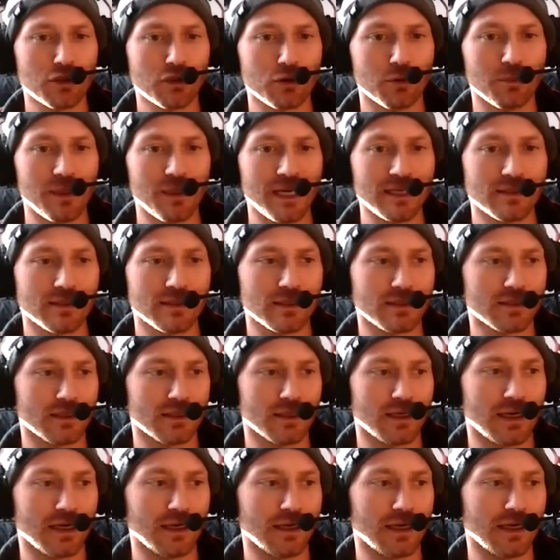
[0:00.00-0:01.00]
basis, and
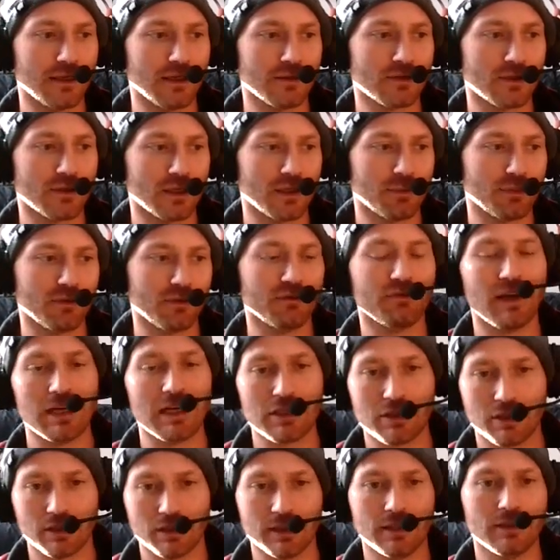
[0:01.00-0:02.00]
then I started
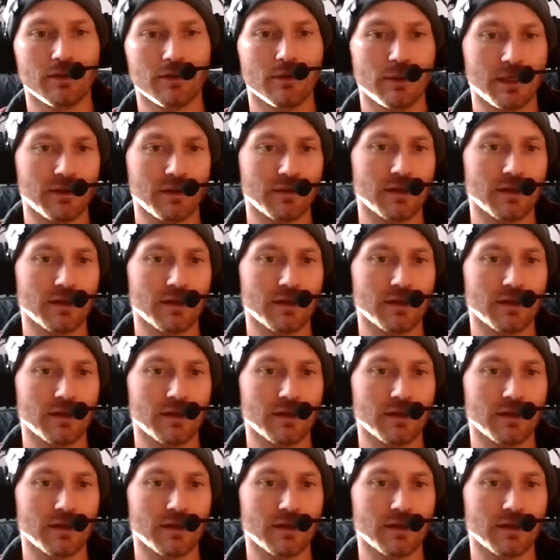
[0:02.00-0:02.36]
professionally doing